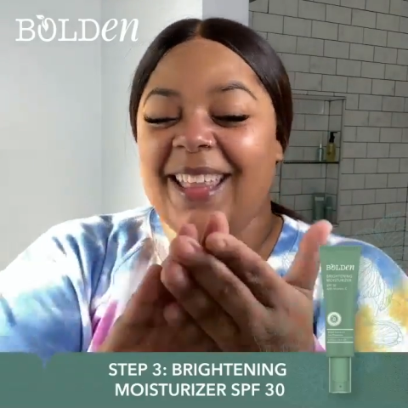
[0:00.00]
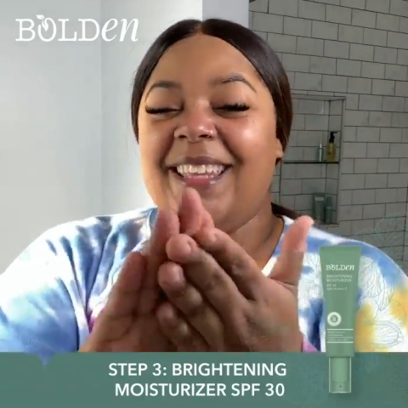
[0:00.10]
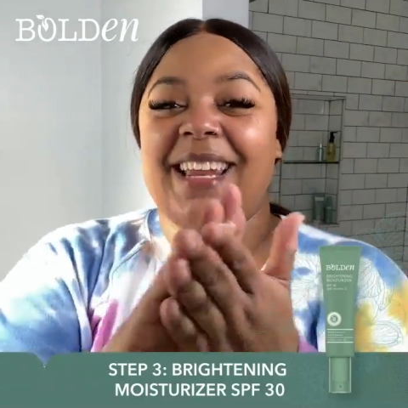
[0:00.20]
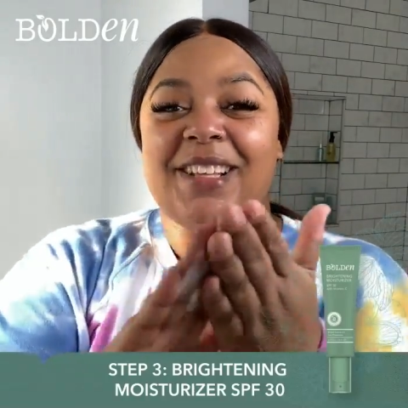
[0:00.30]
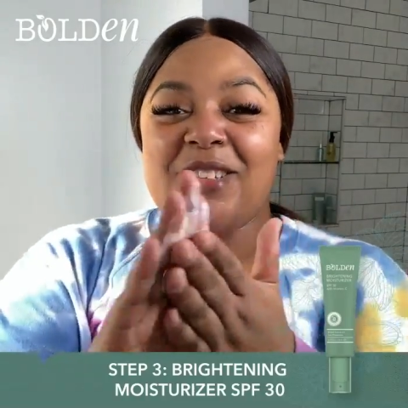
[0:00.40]

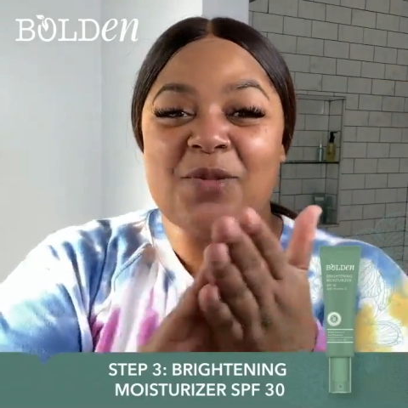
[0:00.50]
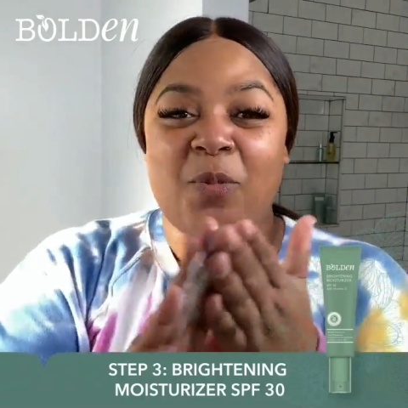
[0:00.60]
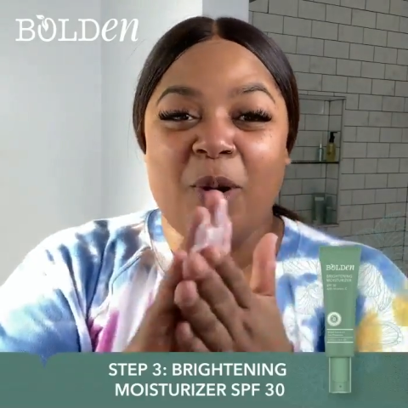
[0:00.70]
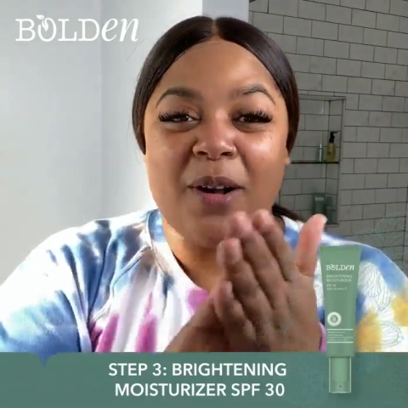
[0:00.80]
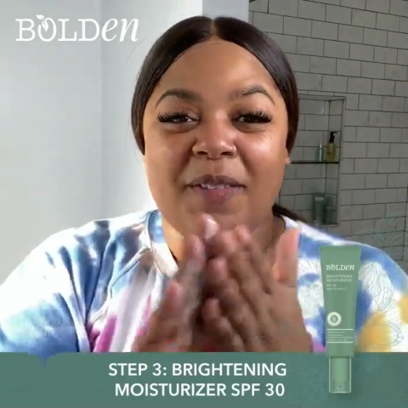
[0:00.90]
I just
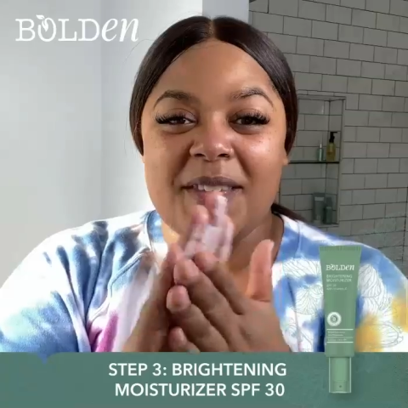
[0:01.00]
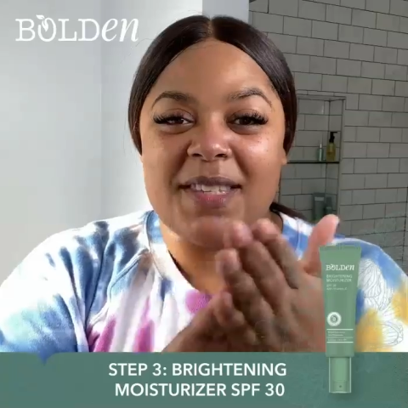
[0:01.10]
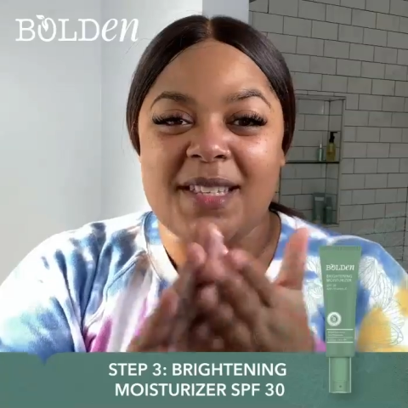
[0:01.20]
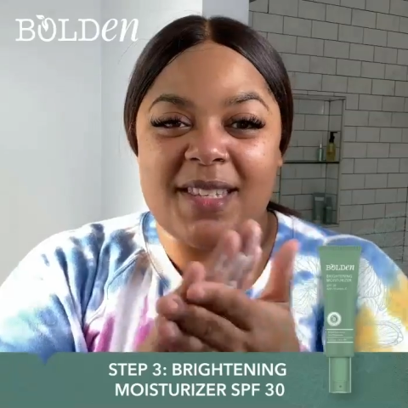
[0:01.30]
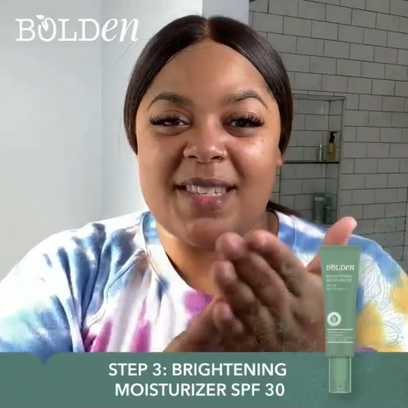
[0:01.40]
work this
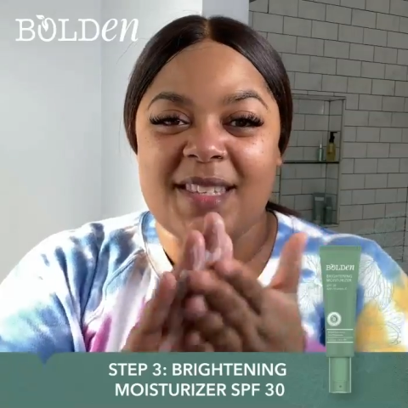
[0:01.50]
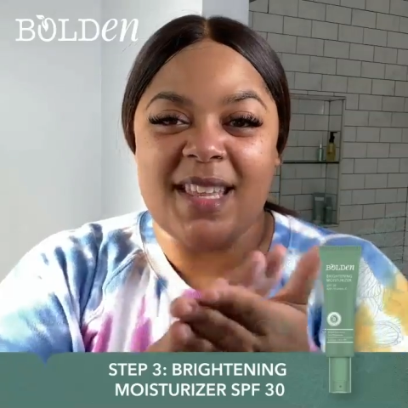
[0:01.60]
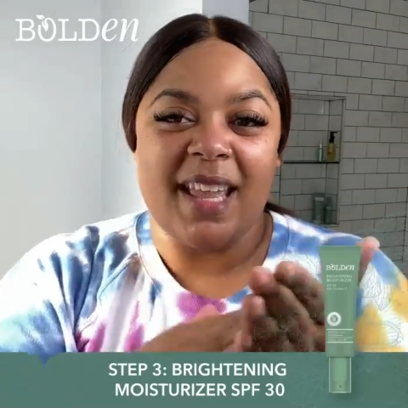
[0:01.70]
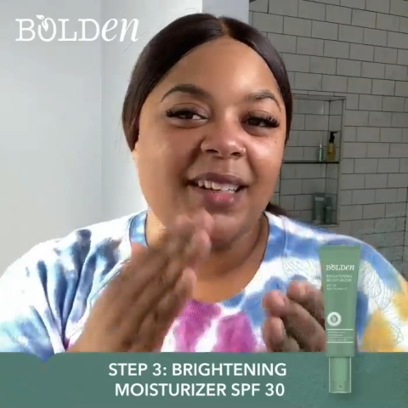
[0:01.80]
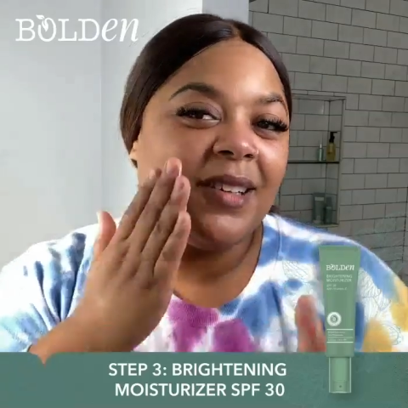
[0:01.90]
into the
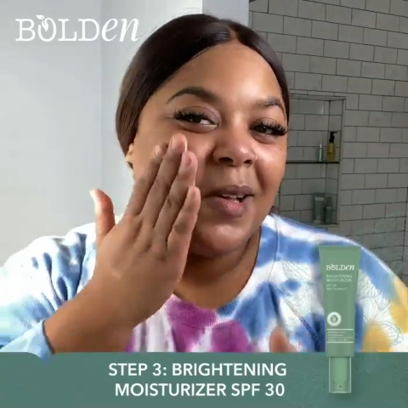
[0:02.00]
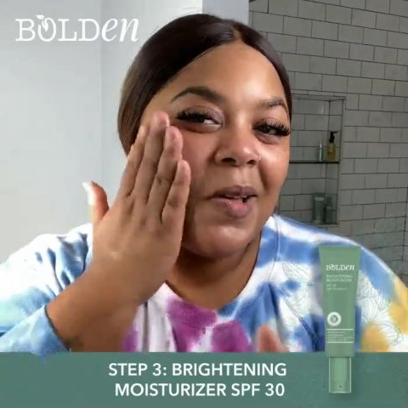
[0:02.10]
skin.